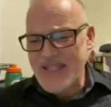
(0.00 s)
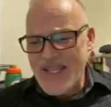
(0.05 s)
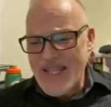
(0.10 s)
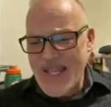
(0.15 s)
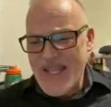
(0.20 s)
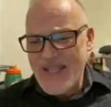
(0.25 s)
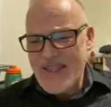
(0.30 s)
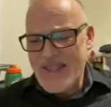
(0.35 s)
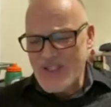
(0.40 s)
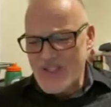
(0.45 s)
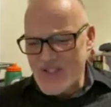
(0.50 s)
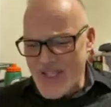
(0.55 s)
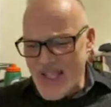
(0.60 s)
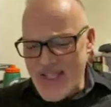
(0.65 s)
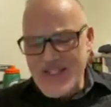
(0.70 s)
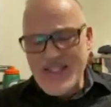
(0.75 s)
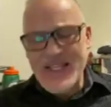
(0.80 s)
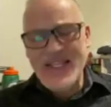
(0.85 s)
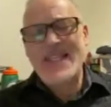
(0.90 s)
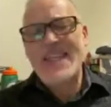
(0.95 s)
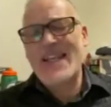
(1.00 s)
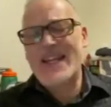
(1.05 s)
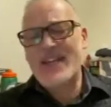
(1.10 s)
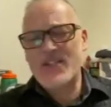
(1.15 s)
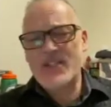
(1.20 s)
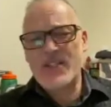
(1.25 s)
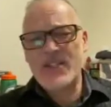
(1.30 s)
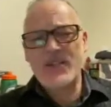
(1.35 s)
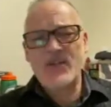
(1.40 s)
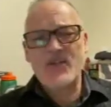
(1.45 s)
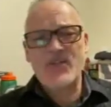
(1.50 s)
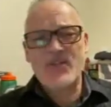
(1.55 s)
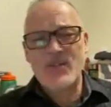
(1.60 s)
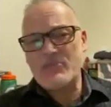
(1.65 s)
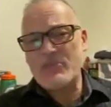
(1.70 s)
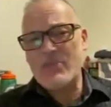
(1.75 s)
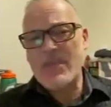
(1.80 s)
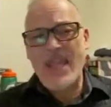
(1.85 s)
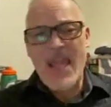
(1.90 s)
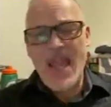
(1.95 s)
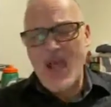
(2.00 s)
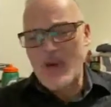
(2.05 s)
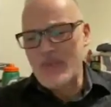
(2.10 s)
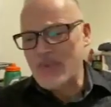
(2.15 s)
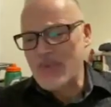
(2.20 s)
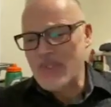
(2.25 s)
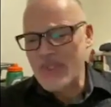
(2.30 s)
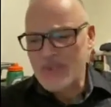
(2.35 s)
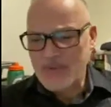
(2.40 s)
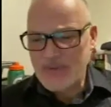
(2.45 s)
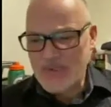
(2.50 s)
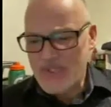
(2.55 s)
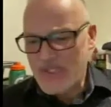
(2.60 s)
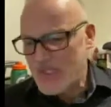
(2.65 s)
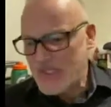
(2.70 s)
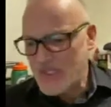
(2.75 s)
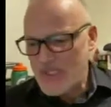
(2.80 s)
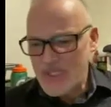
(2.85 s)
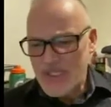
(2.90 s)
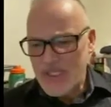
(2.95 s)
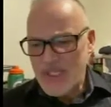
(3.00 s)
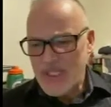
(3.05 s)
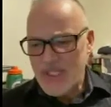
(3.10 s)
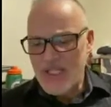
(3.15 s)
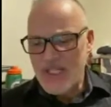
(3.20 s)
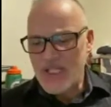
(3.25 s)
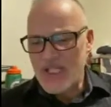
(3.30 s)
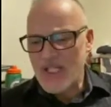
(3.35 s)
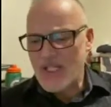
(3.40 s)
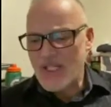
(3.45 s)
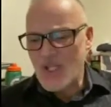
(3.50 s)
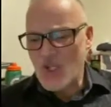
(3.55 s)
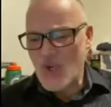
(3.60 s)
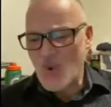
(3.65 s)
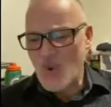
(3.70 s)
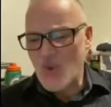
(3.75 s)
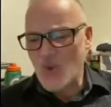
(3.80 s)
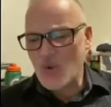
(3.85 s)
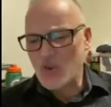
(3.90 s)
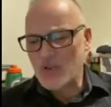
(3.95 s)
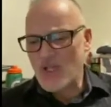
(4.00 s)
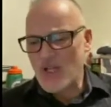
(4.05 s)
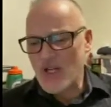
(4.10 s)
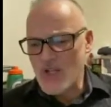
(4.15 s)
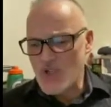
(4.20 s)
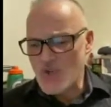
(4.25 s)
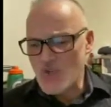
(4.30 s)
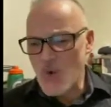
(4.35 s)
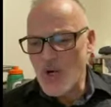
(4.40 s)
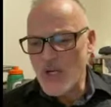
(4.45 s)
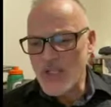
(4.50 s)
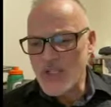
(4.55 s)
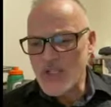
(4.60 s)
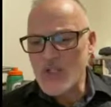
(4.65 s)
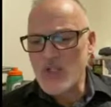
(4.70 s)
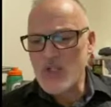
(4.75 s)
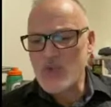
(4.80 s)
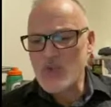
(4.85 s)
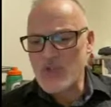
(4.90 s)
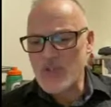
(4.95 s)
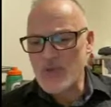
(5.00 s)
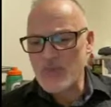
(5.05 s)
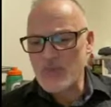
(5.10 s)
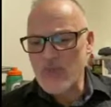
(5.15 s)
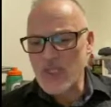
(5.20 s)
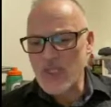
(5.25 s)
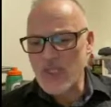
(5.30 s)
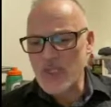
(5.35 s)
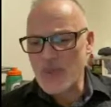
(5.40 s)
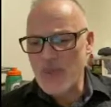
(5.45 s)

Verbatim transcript: the sense I get is that there's something happening in in our world. God is wanting to do something